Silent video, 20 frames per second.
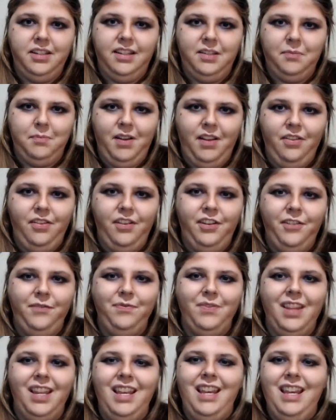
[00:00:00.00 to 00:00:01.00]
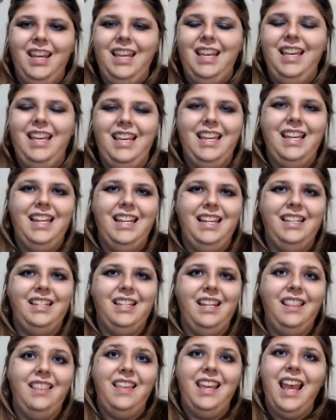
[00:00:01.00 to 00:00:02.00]
this month,
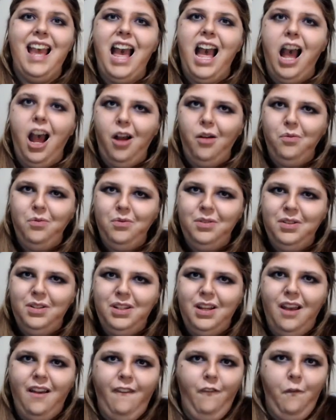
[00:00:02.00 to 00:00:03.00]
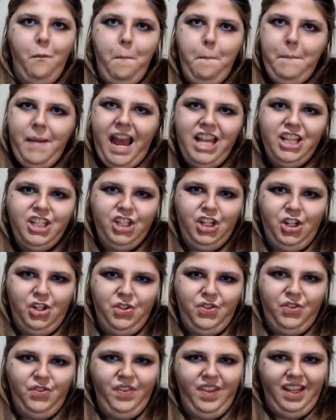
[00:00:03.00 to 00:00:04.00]
is The Hounds of
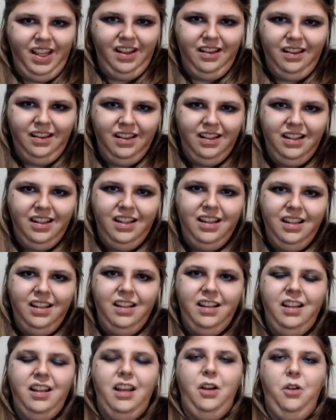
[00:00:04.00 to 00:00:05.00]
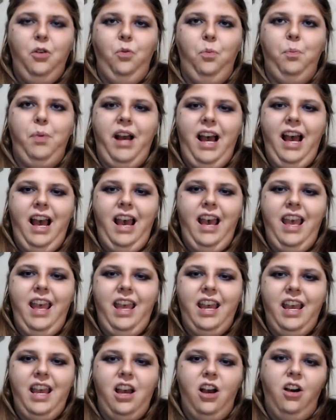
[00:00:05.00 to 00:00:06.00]
Baskersville
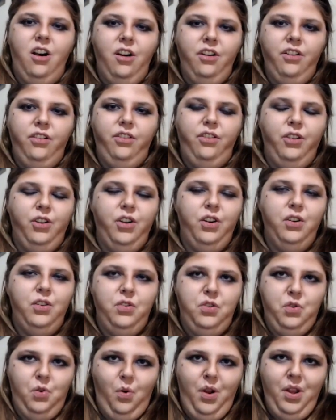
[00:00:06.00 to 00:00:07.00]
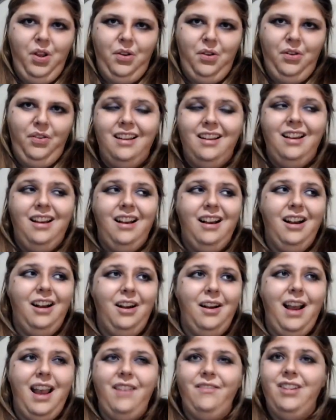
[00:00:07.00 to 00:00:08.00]
by Arthur Doyle.
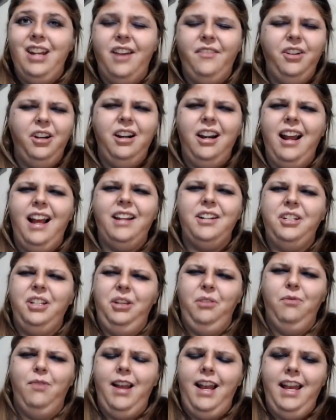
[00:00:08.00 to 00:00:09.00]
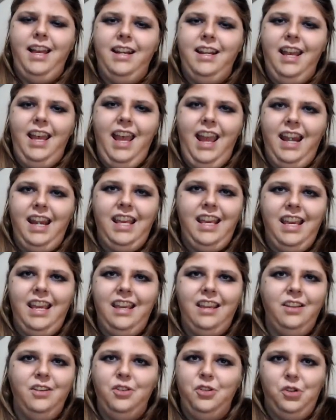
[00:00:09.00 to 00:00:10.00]
Uh, I've never actually read
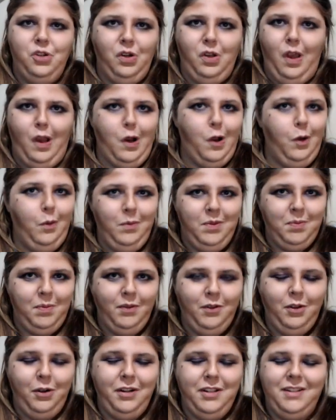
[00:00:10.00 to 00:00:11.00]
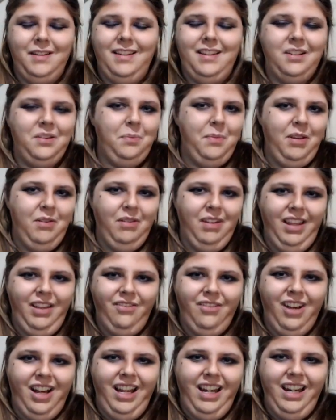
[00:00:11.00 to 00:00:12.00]
any Sherlock Holmes before, so this will be really
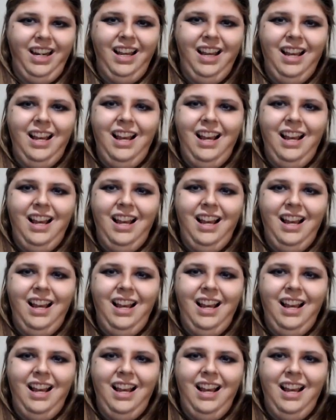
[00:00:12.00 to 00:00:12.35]
fun.